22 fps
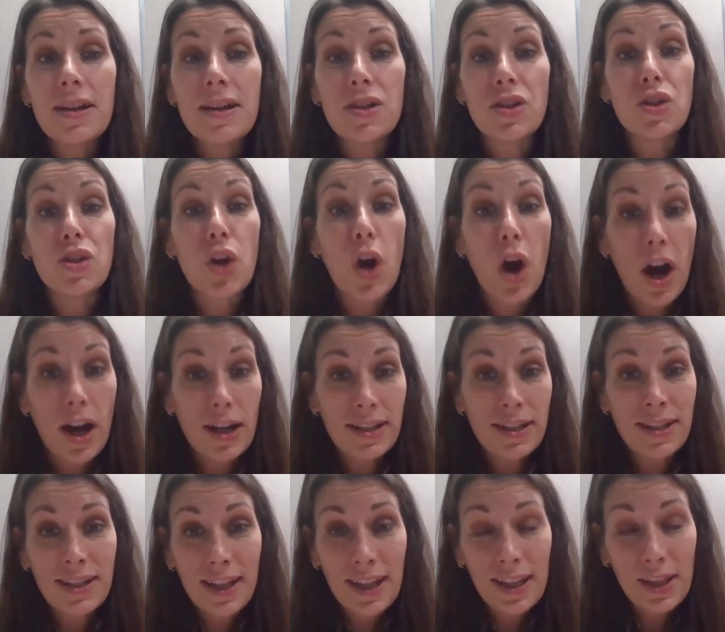
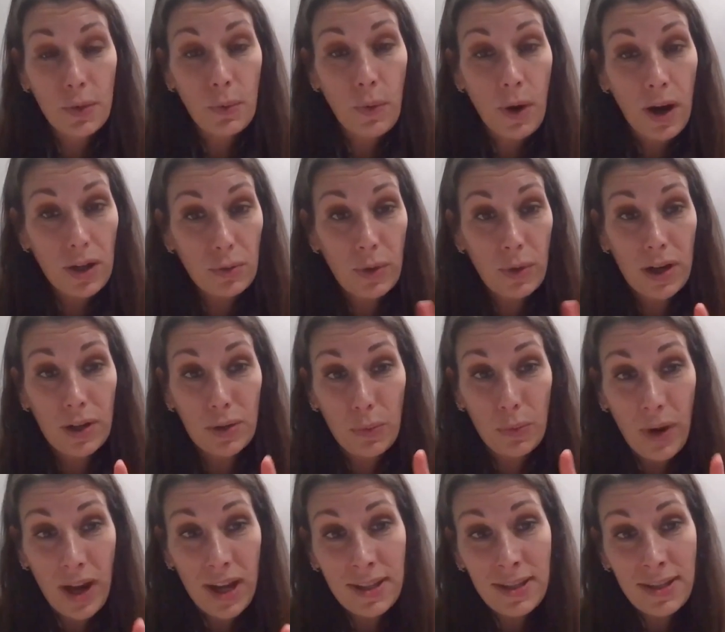not in the wild, wild
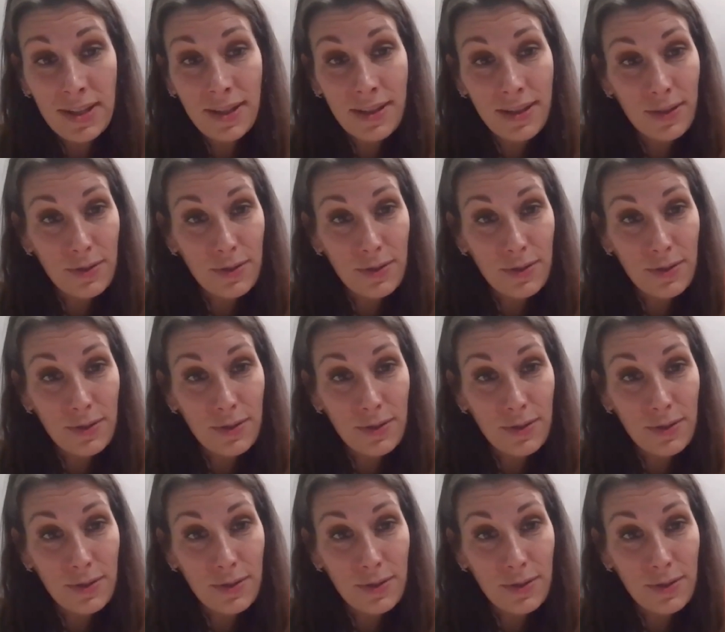west.